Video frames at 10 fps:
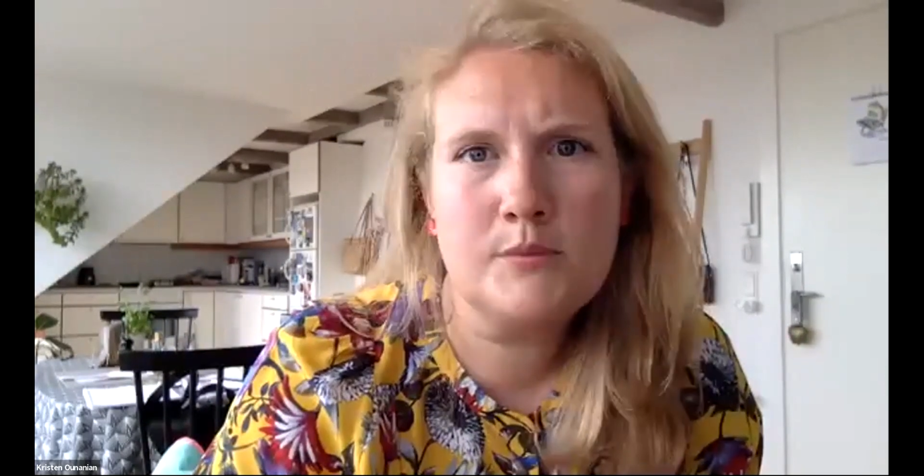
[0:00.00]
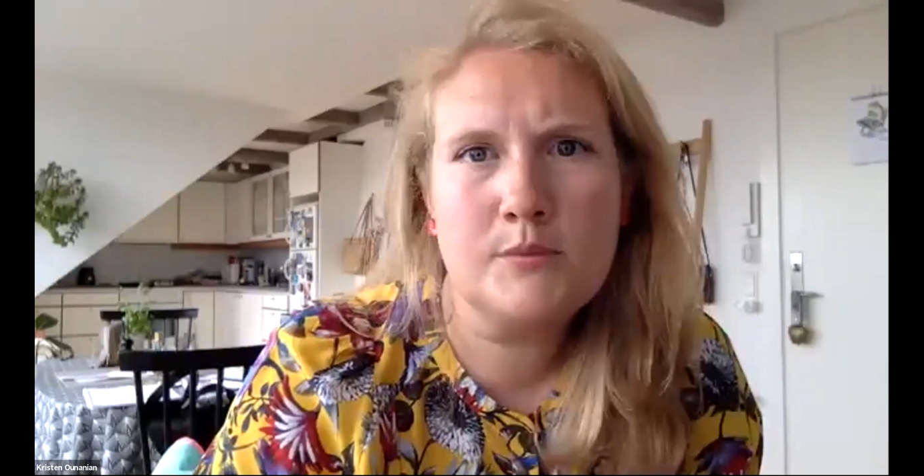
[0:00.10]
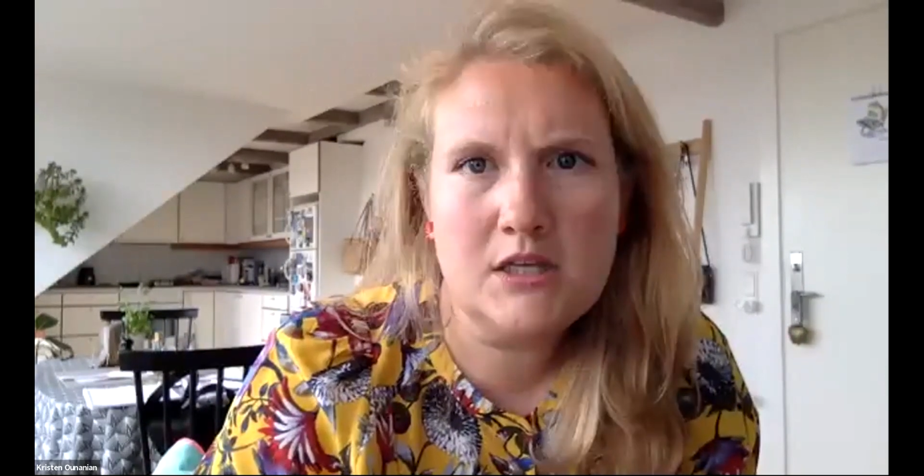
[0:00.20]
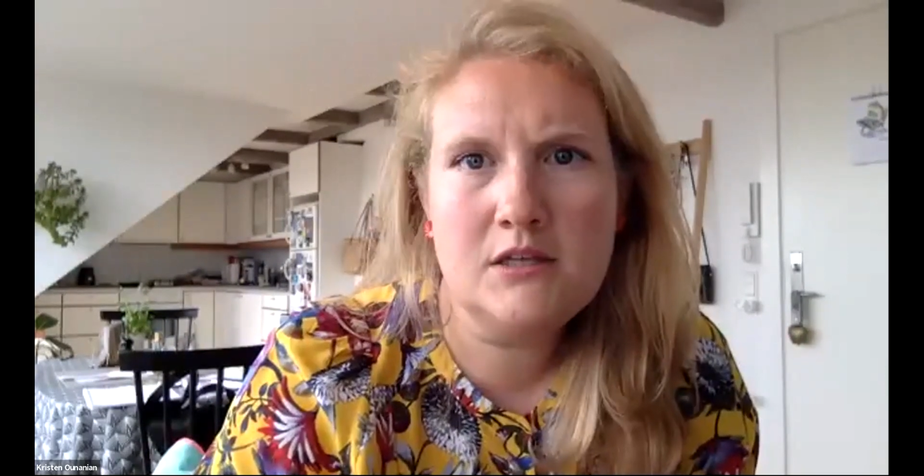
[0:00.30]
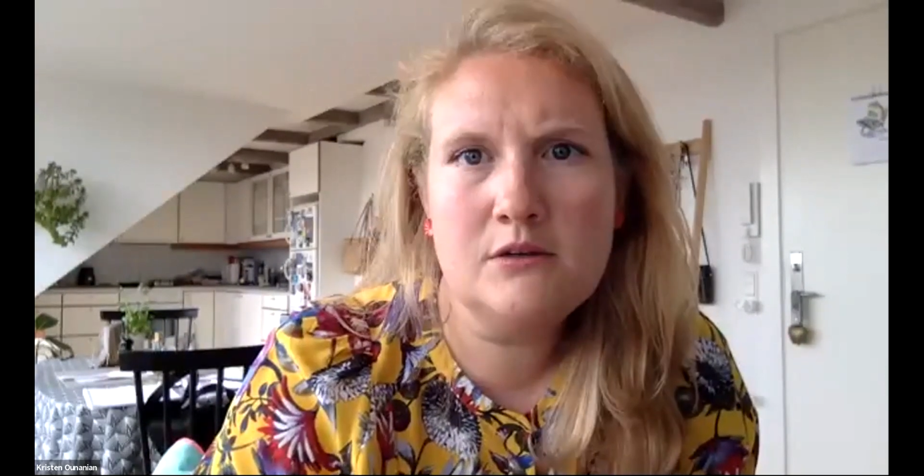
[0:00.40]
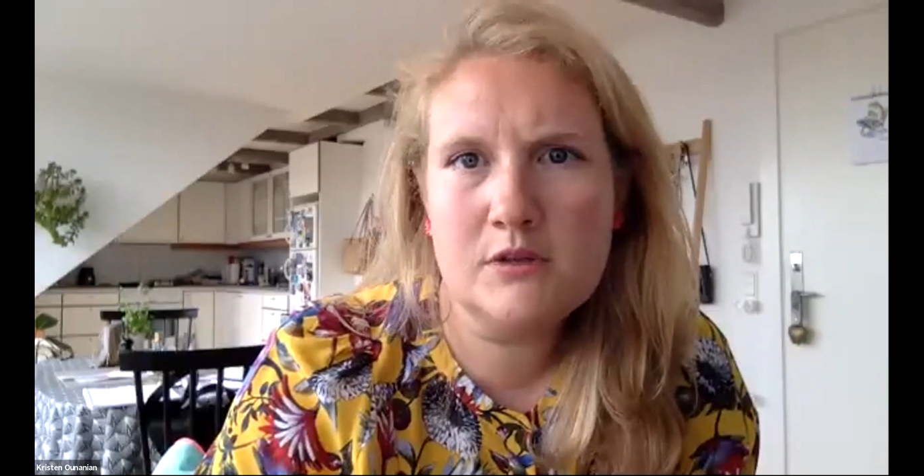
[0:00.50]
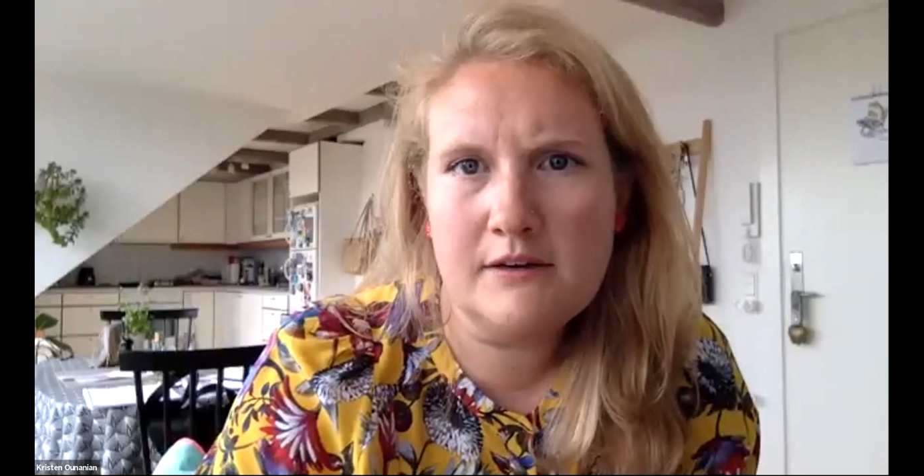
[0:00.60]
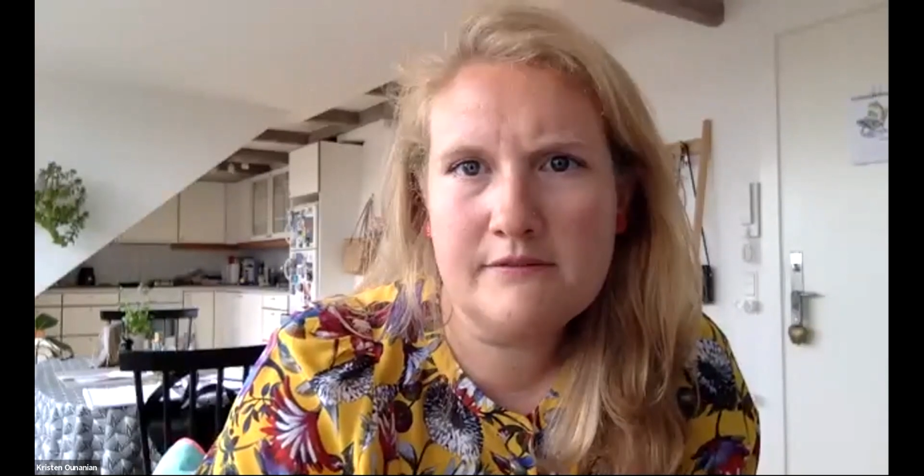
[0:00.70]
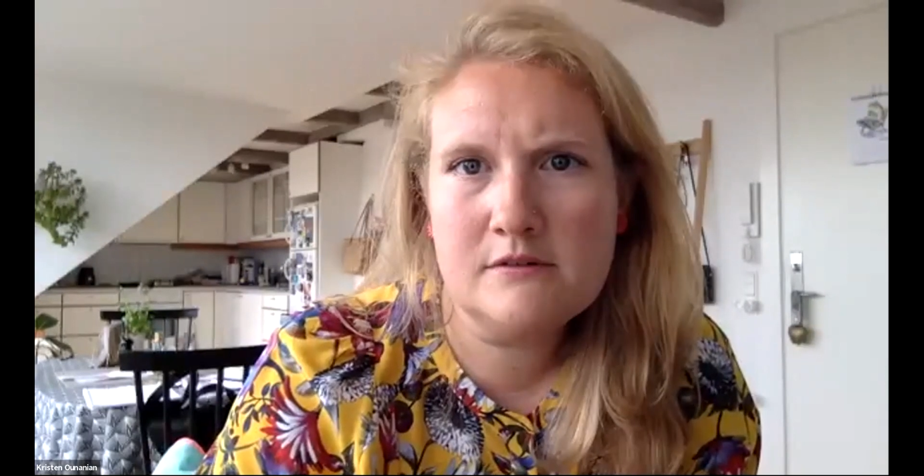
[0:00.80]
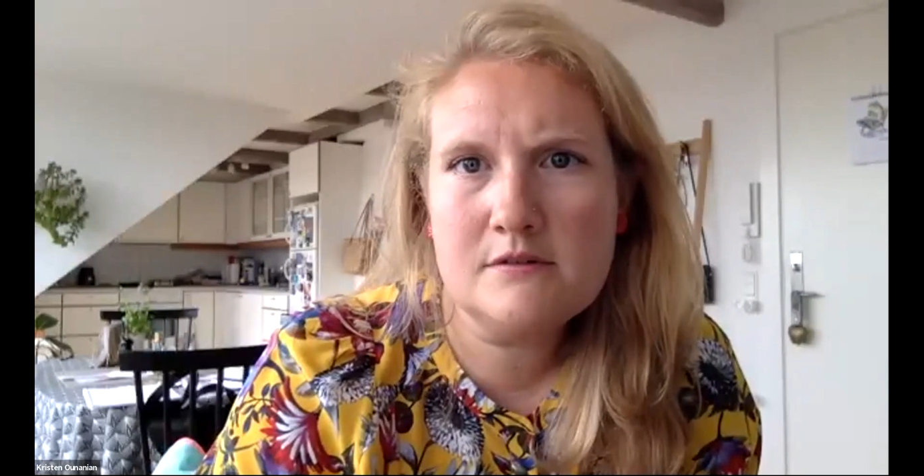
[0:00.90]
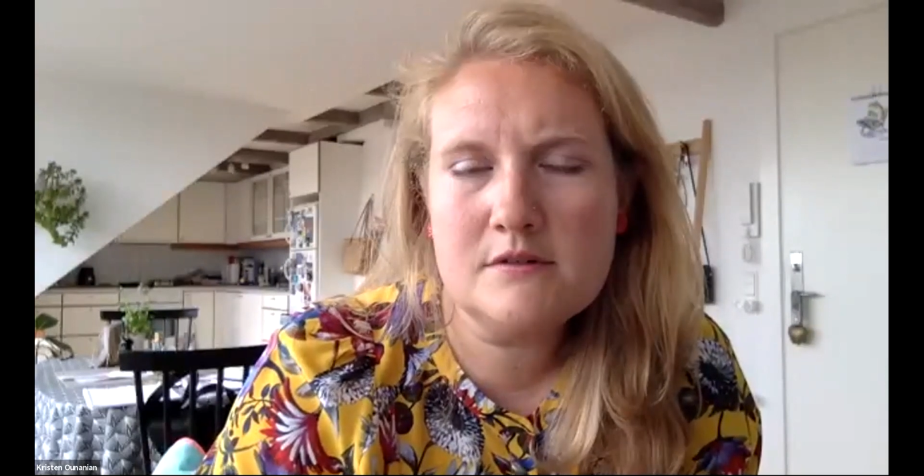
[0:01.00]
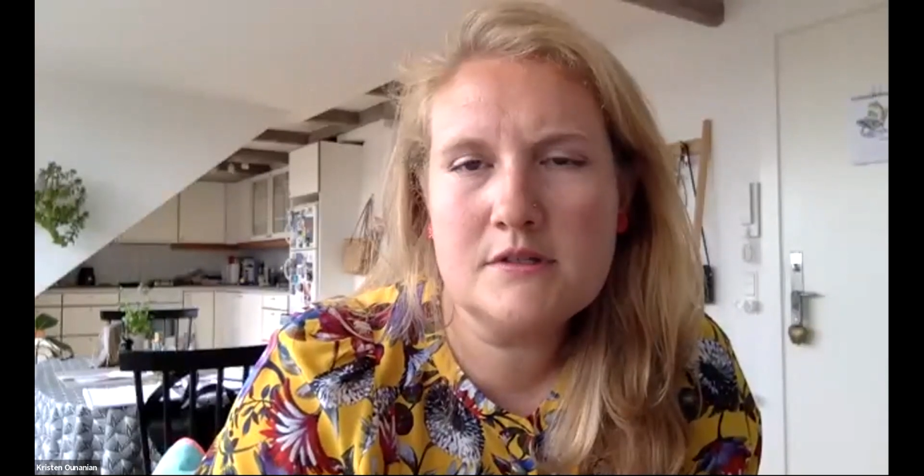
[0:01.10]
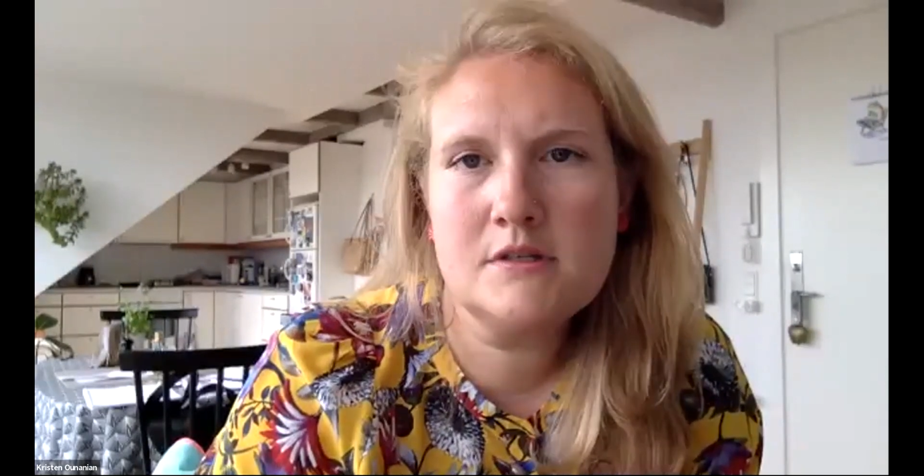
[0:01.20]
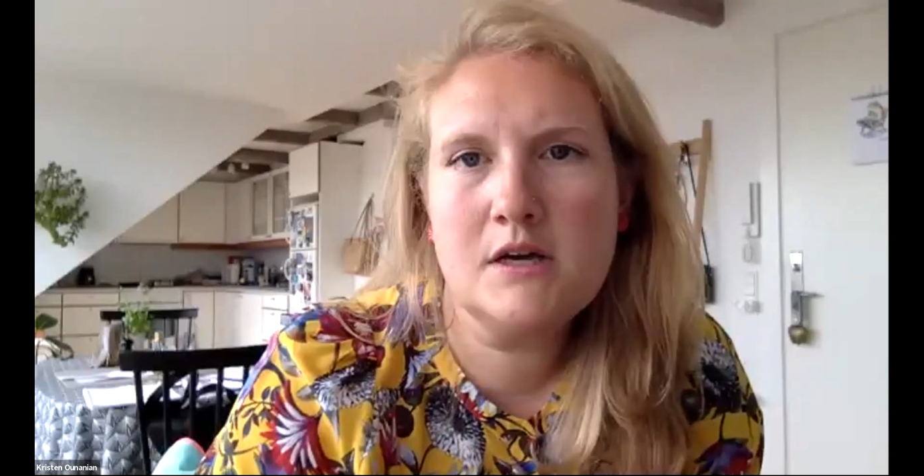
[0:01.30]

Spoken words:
but EU levels.